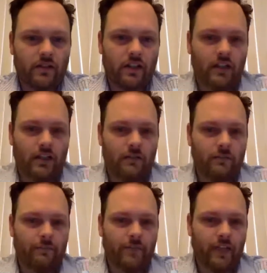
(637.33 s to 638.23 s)

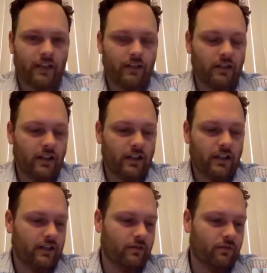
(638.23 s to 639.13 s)
Um, and it
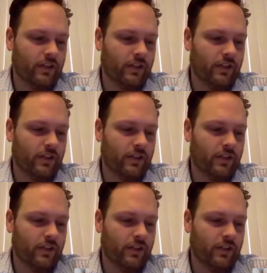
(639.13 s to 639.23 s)
it, it,